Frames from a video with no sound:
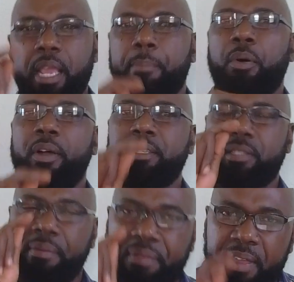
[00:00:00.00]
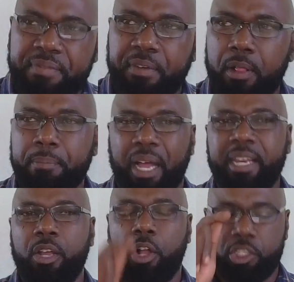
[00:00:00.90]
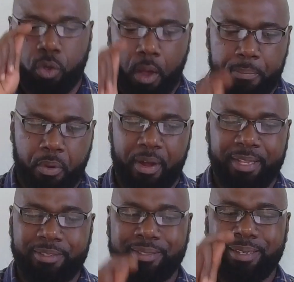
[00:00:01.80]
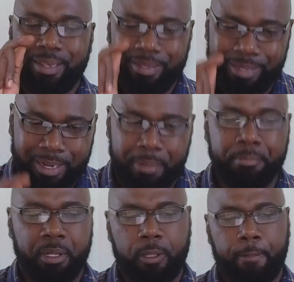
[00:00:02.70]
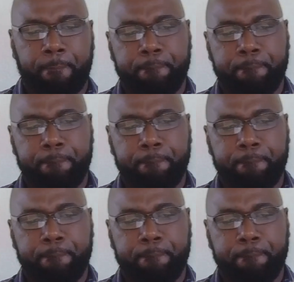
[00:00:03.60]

He appoints the faithful, but he also appoints the humble.